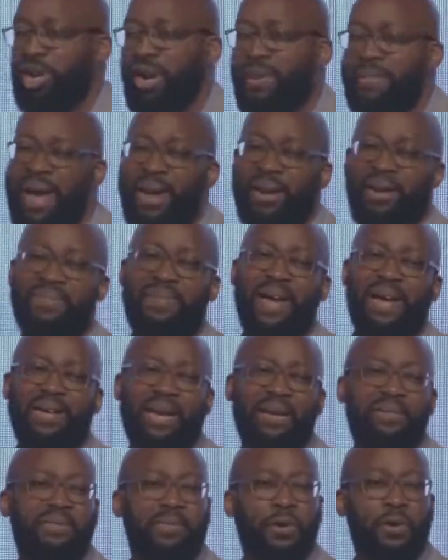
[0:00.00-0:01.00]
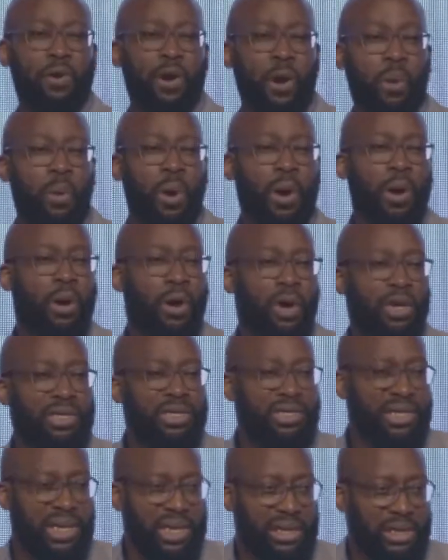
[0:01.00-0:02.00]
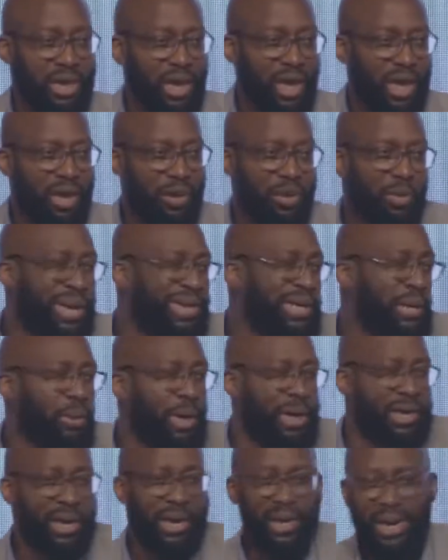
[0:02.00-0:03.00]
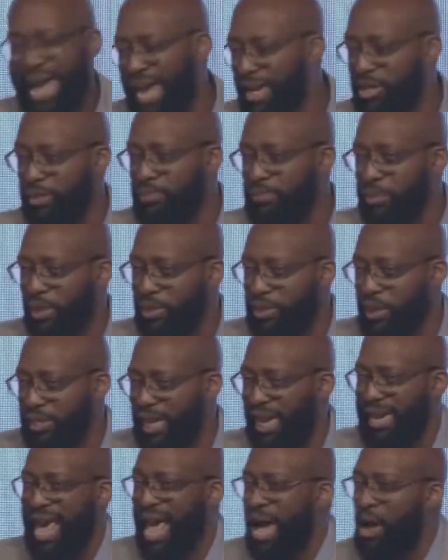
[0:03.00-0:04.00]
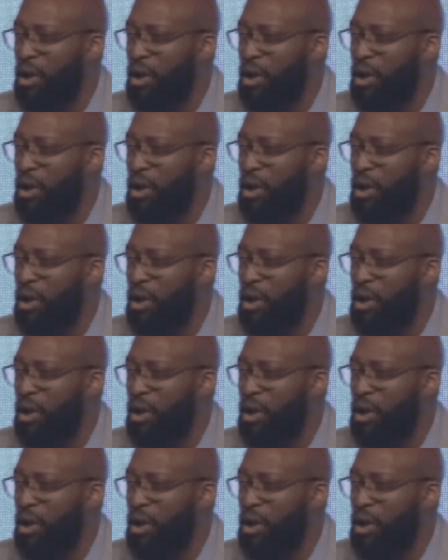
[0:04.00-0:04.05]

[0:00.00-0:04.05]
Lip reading: about the fact that they forgot what God did when they were in the land of bondage and how